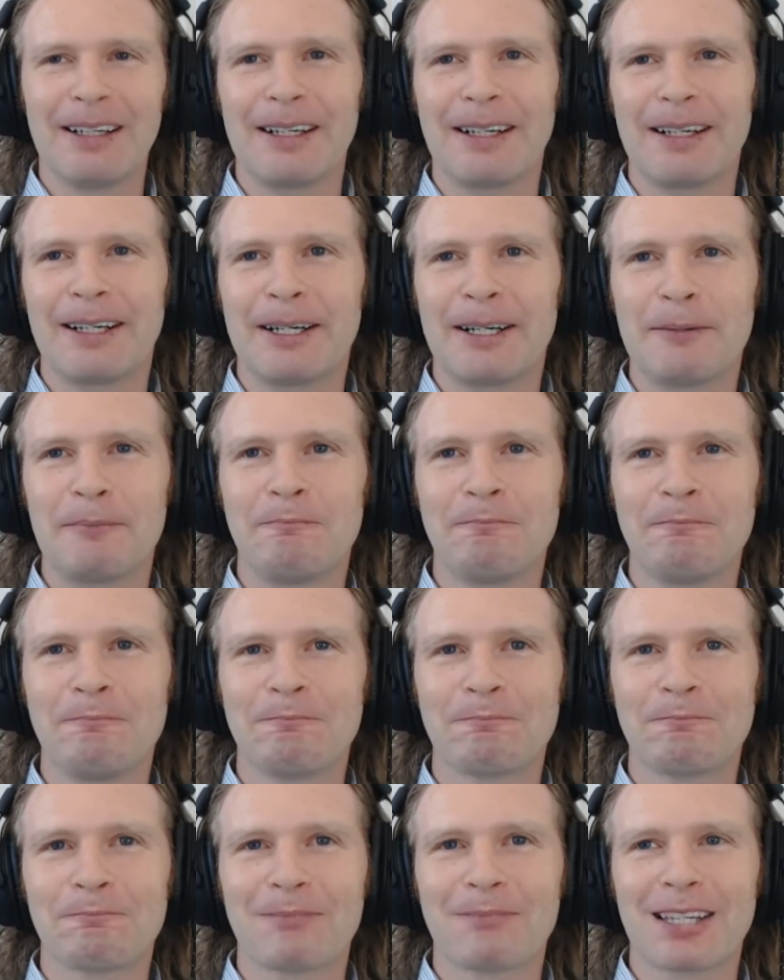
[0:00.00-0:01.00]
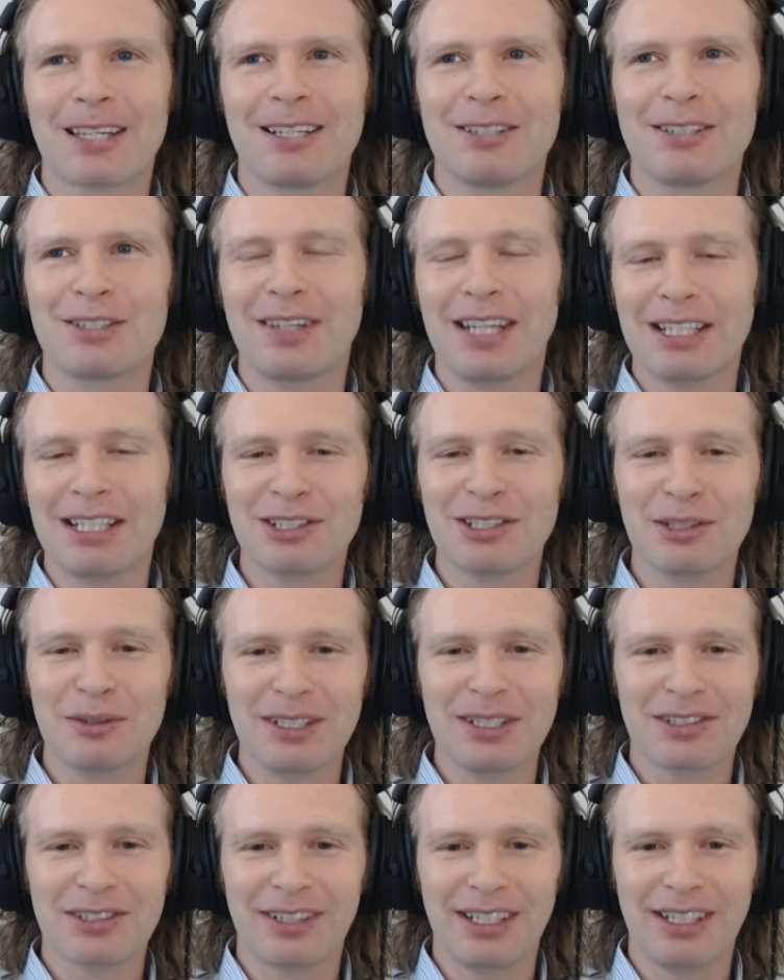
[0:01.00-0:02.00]
So that's
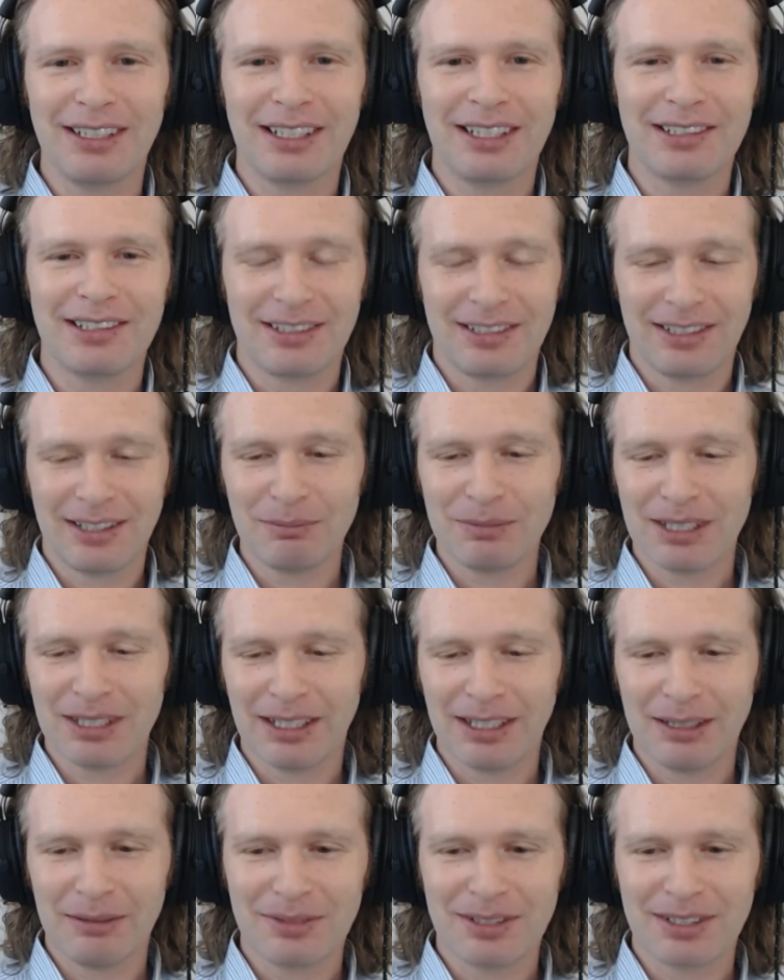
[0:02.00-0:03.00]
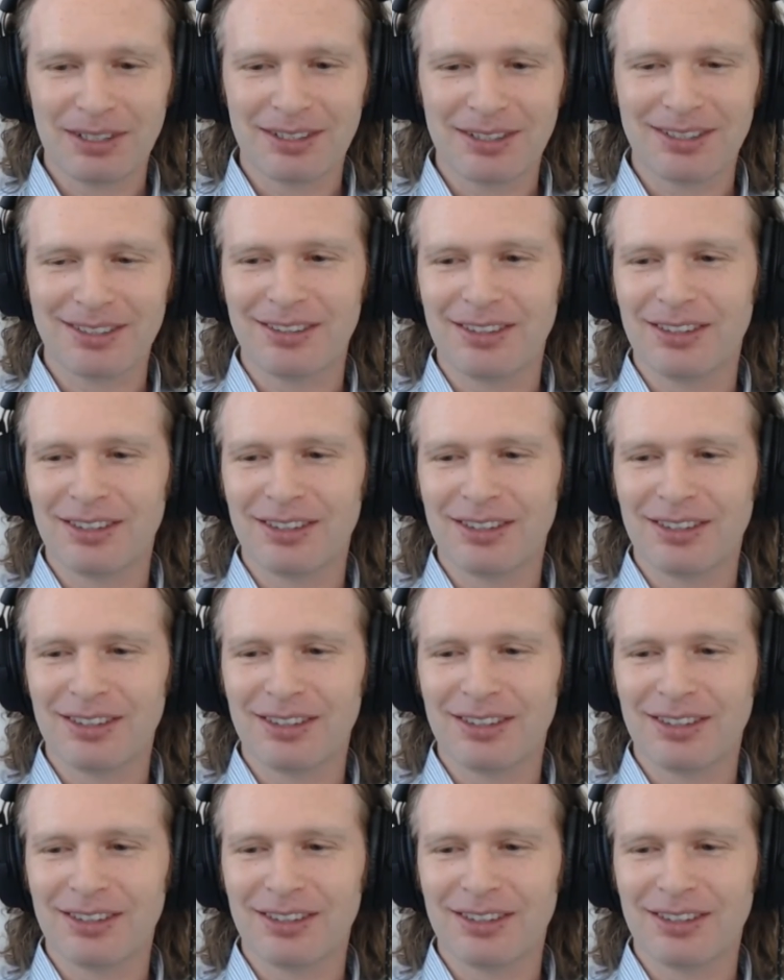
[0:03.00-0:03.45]
always great. And sometimes